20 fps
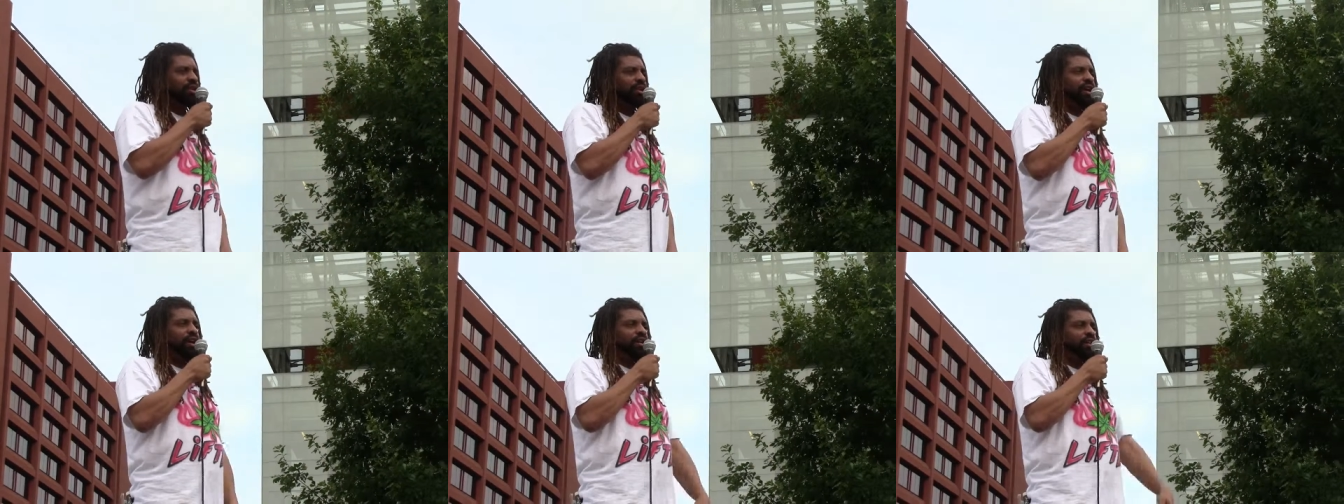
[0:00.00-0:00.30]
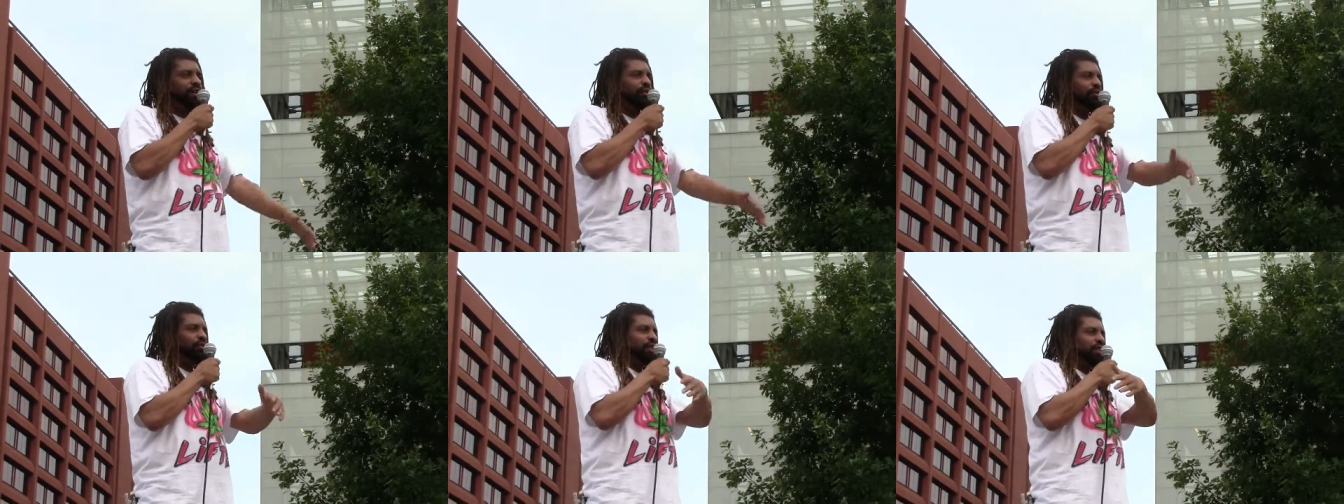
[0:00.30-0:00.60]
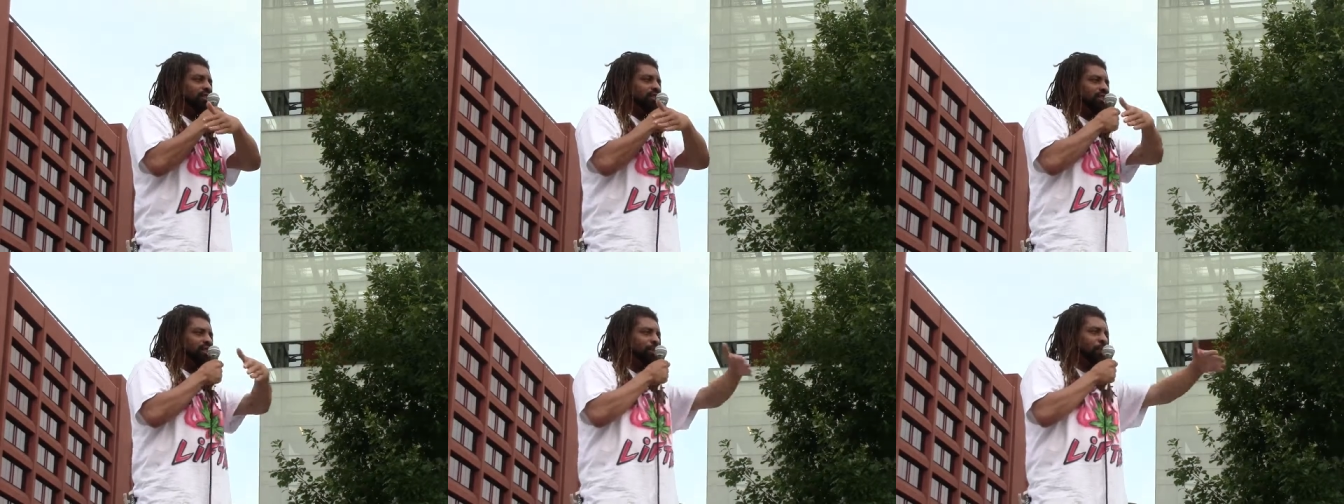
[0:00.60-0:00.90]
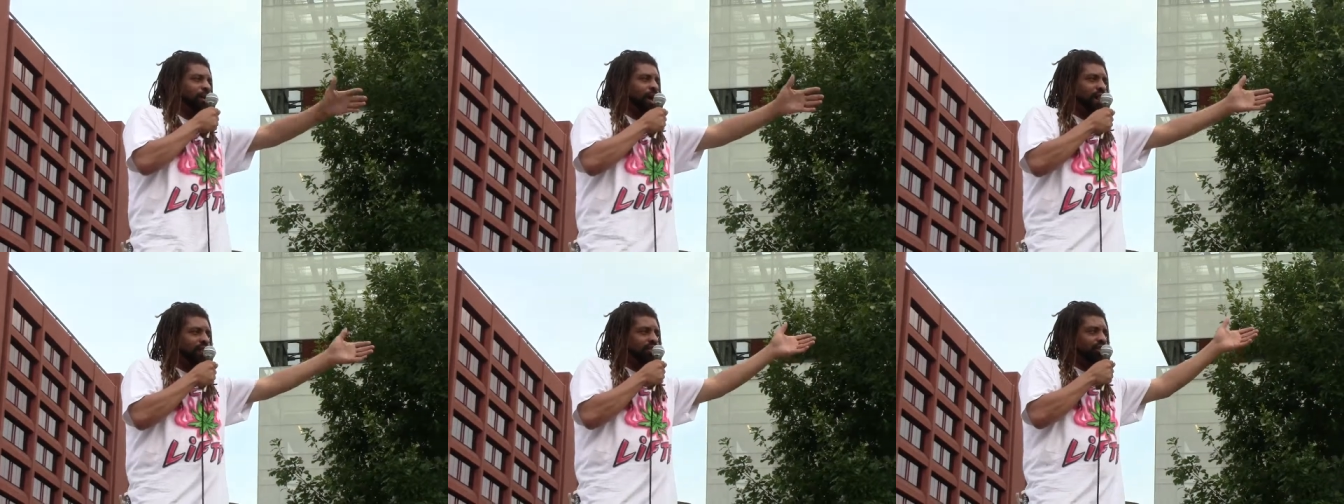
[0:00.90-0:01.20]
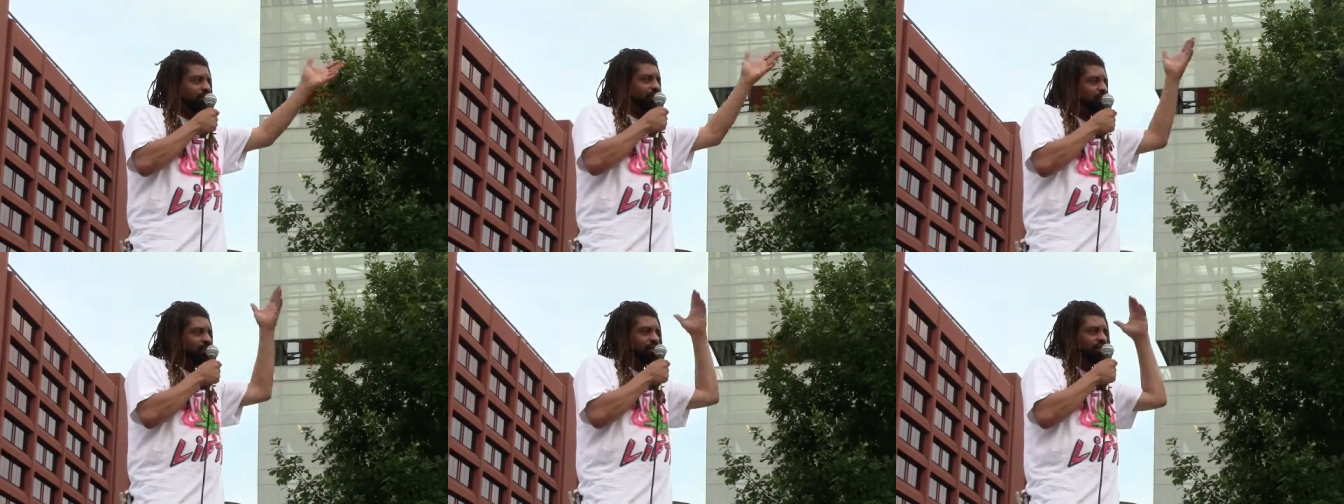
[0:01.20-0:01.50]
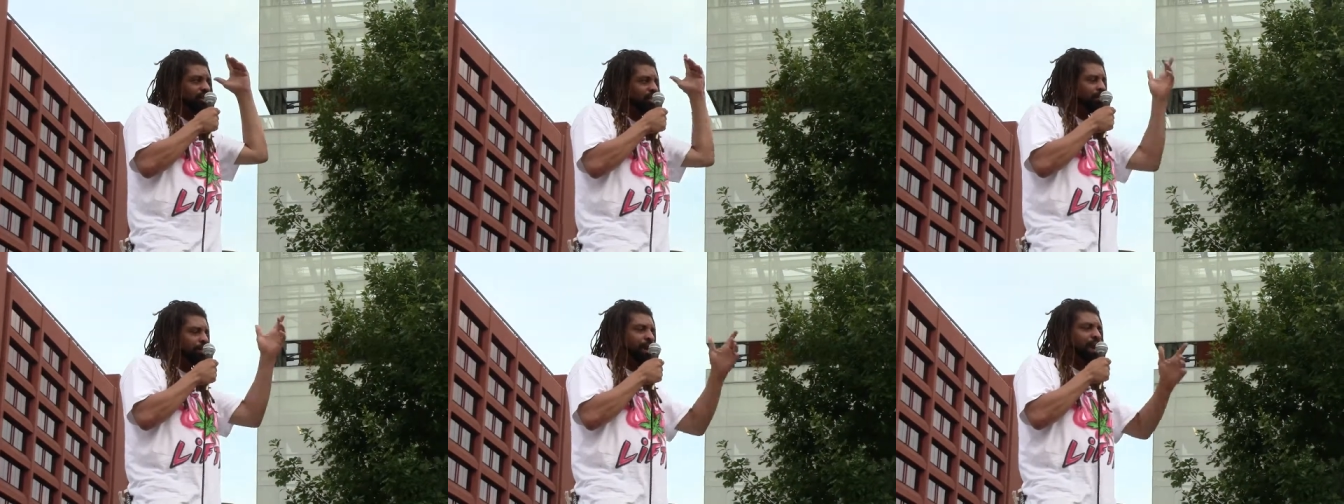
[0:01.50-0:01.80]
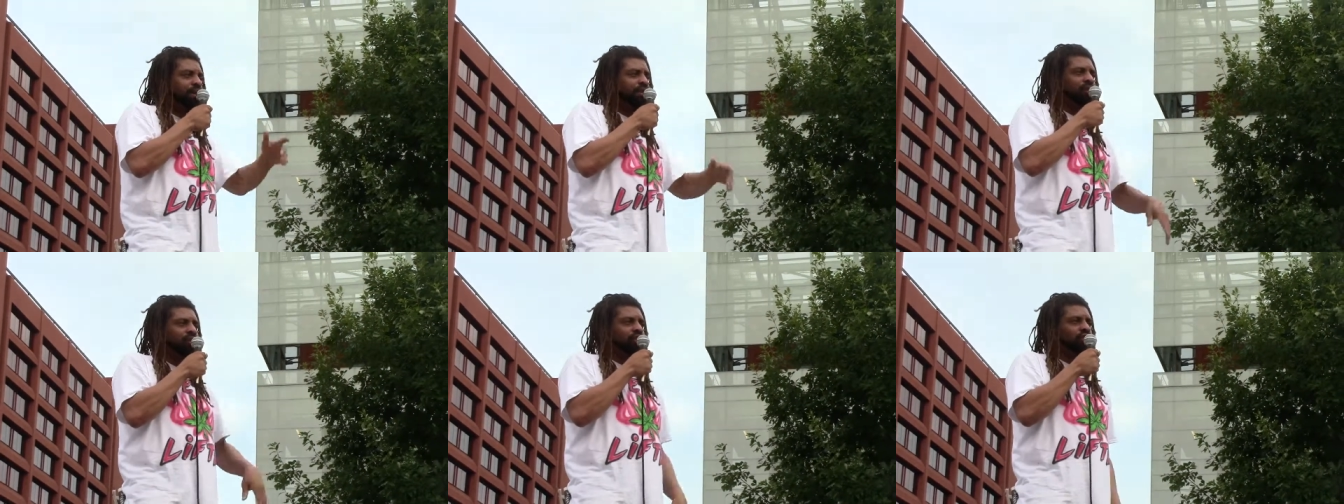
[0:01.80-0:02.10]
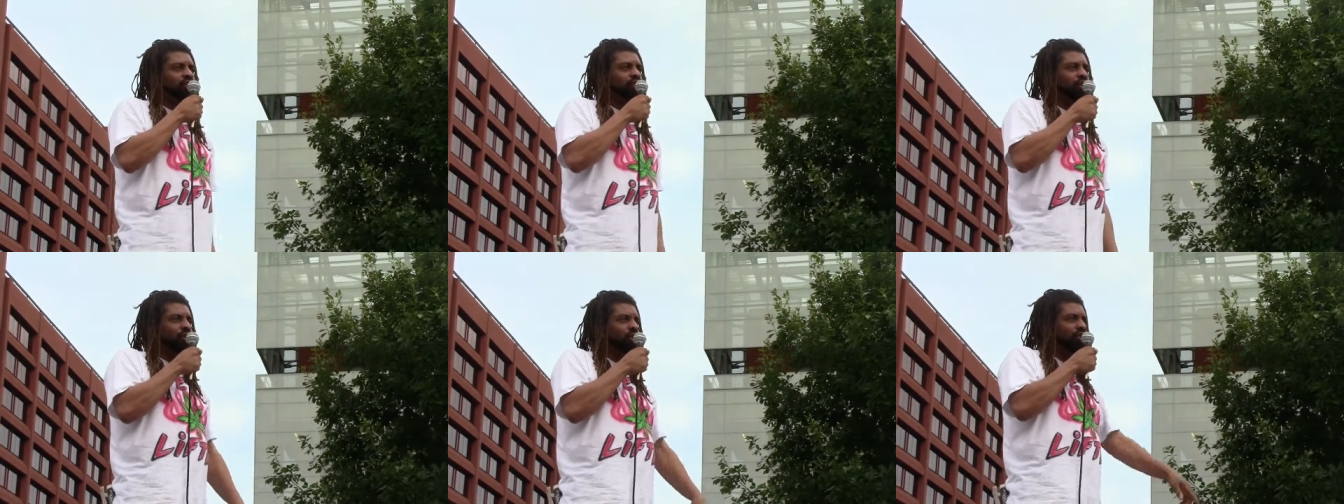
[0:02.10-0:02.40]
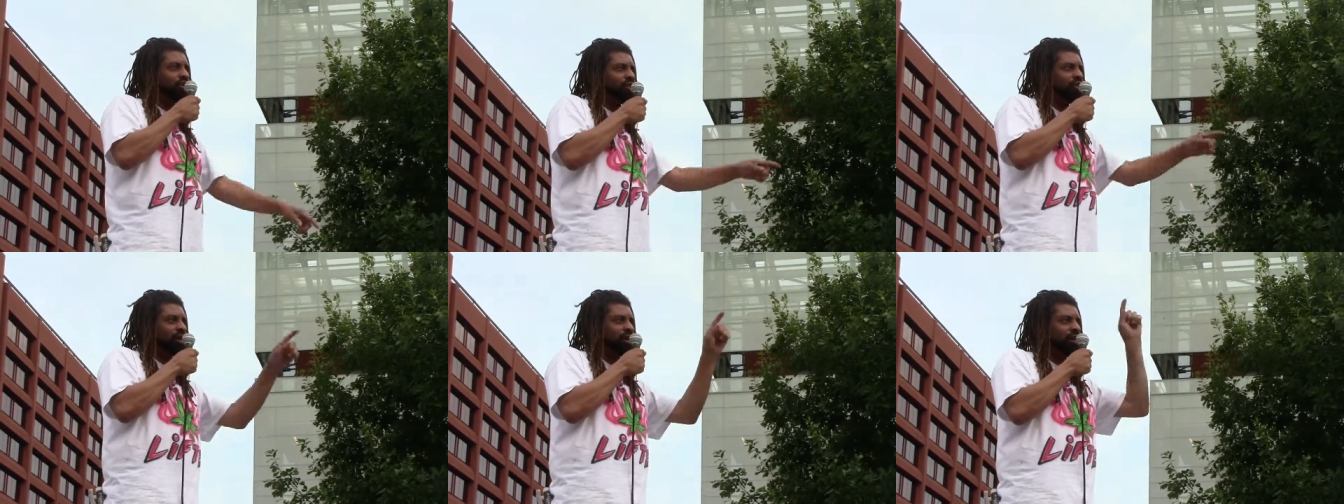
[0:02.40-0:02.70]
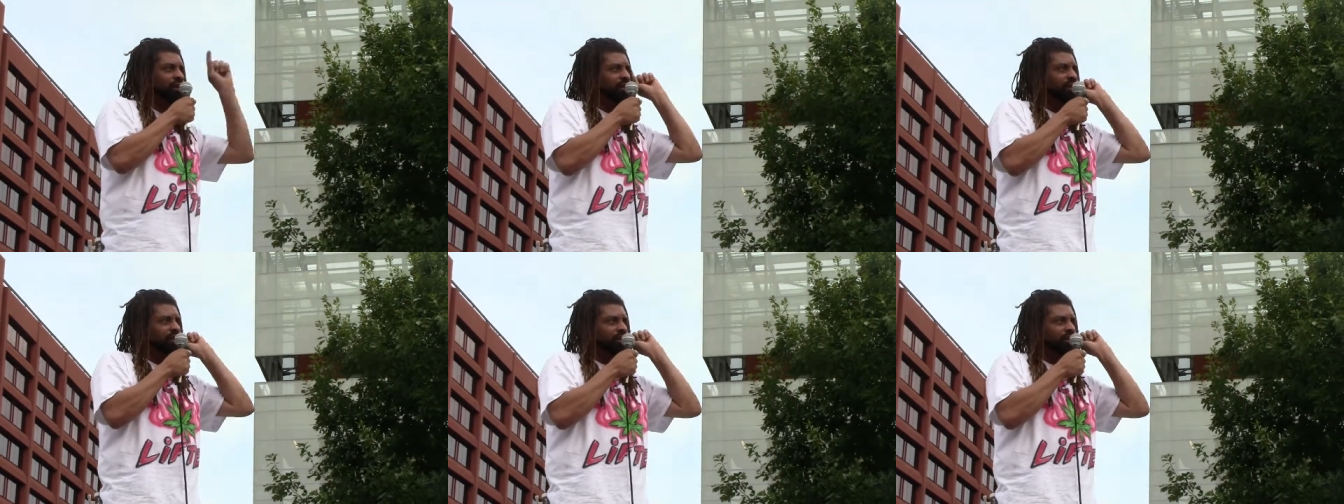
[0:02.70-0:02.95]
and convince the pastor or somebody in the church that